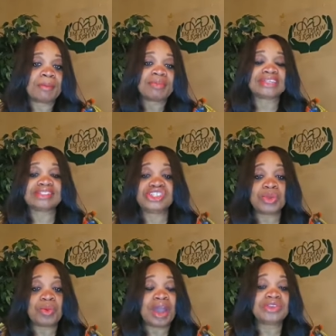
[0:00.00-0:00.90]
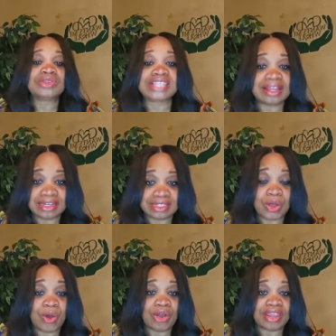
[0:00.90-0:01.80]
Pastor G, why are you telling us
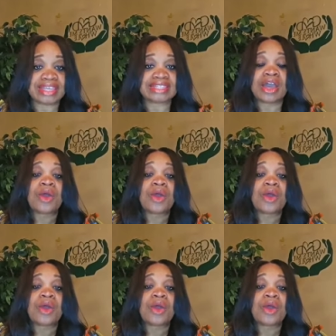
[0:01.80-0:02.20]
all this?